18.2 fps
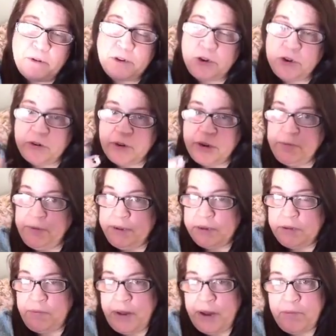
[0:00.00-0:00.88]
So you're going to need a
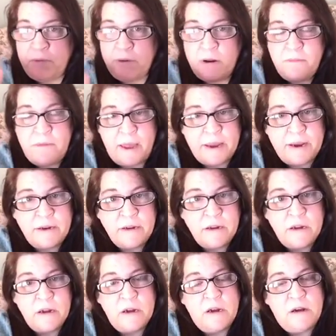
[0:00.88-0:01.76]
piece of paper and a pen
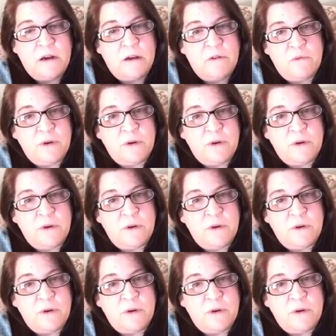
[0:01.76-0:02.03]
on